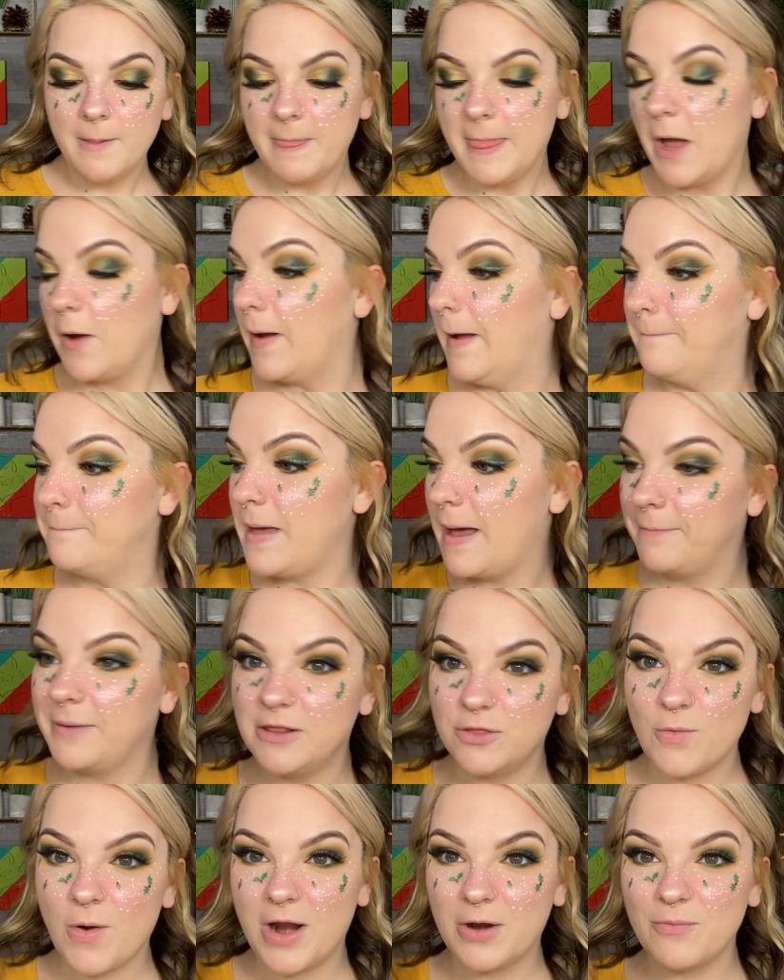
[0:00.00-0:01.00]
Okay, I'm going to
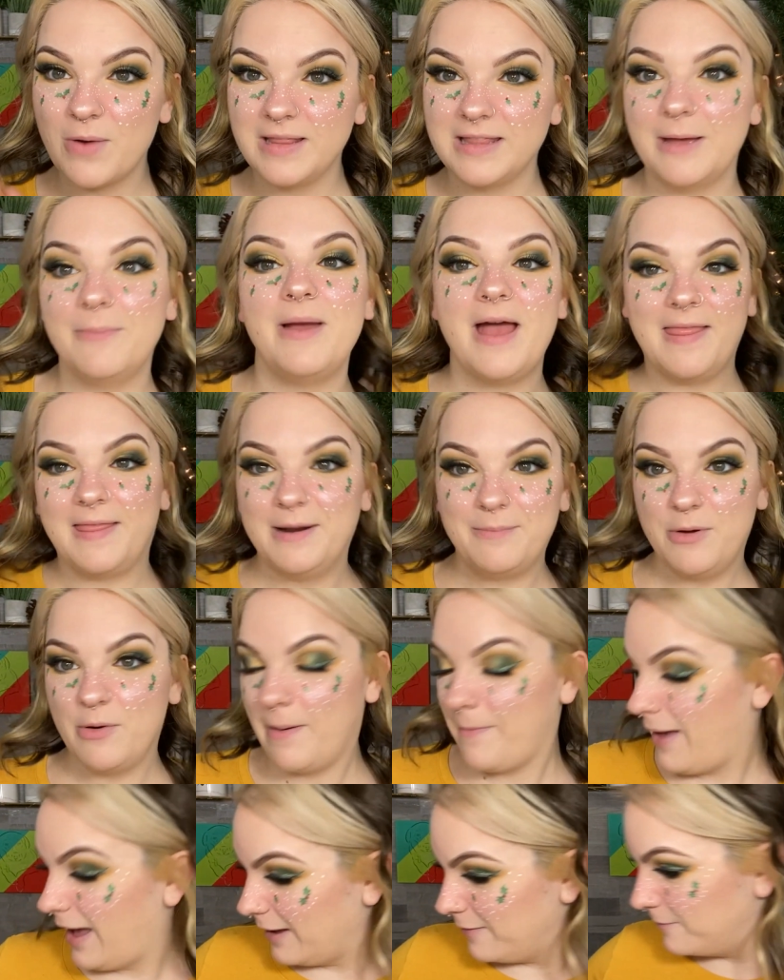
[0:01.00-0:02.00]
throw on a red lip and then I'll be right
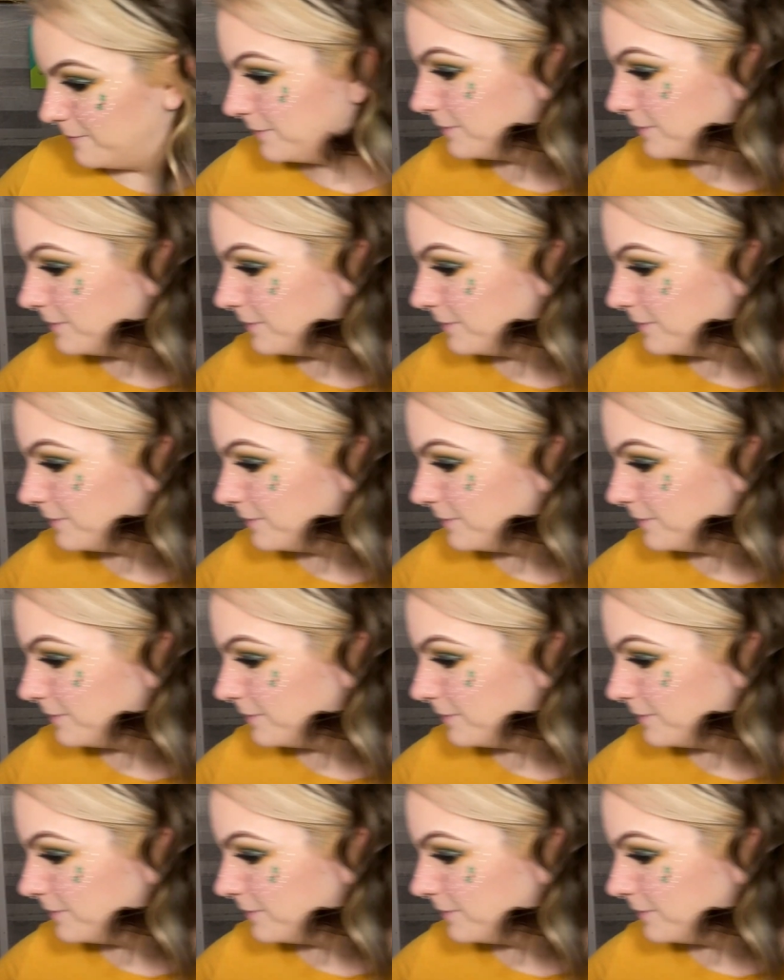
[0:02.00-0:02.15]
back.